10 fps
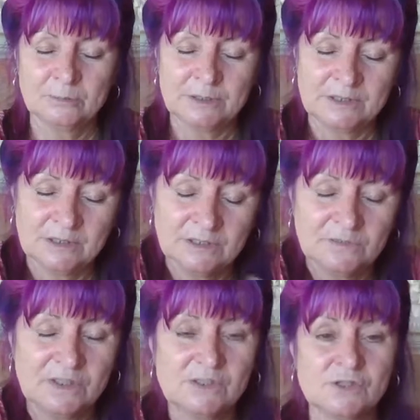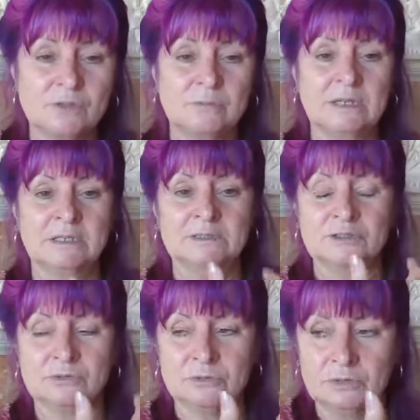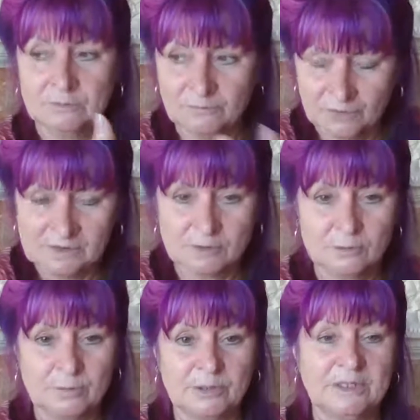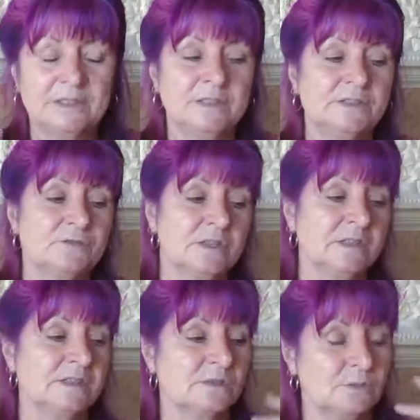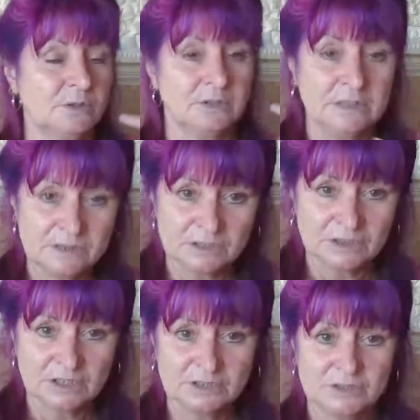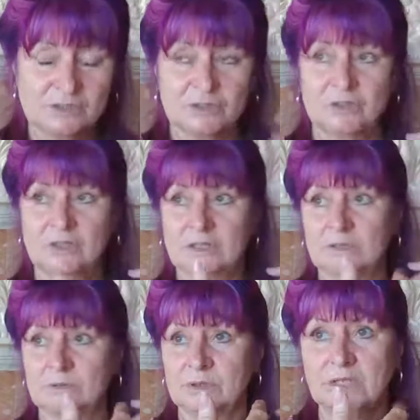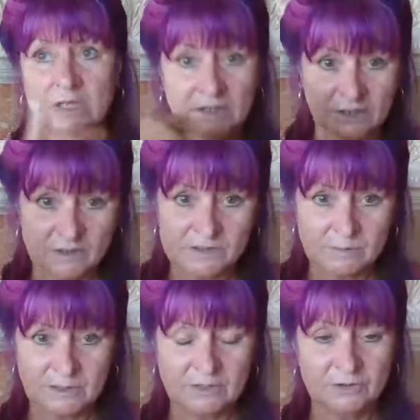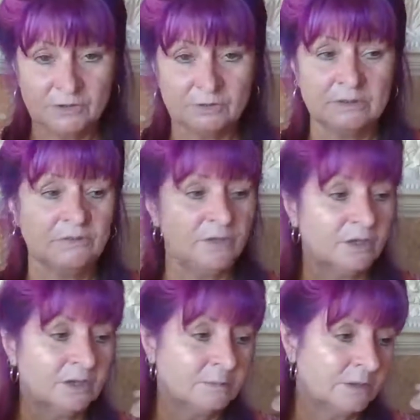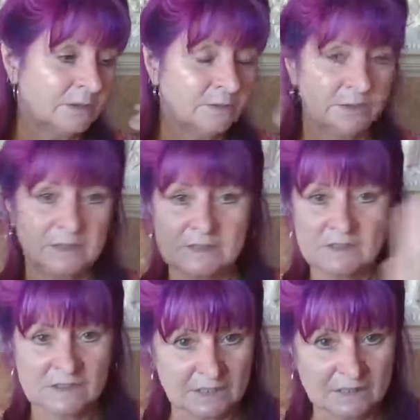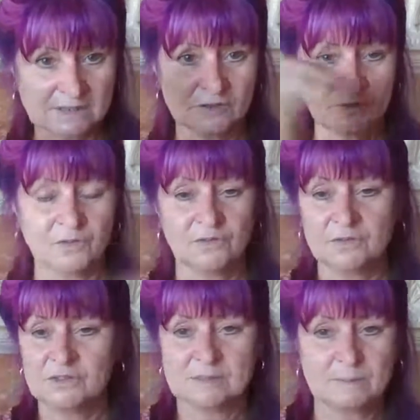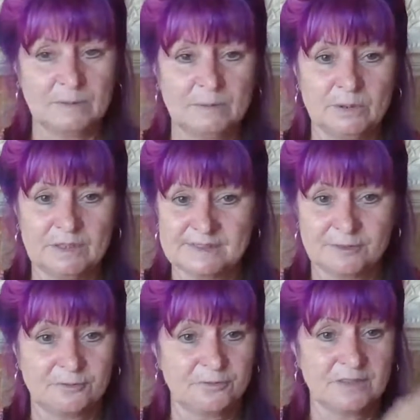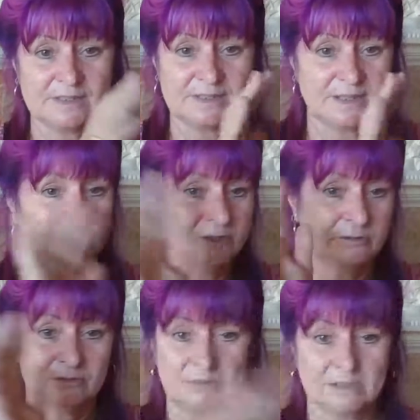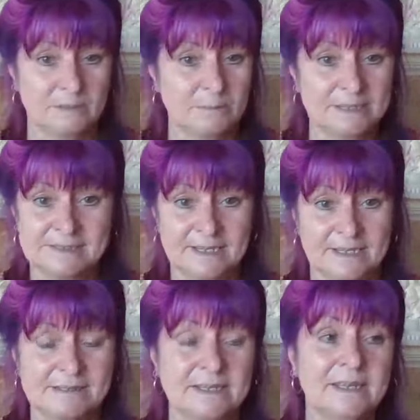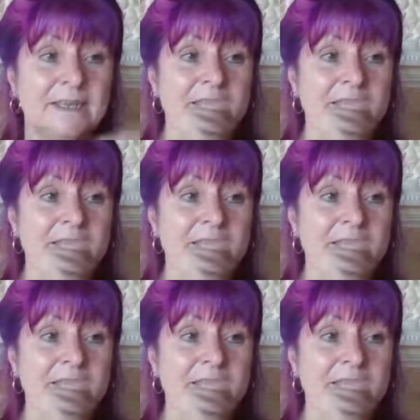or being giving too much, or your physical body needs rest, or you need to change your diet, or you need to be in a new environment, or you need to take yourself off and just be by yourself for the day or a couple of days.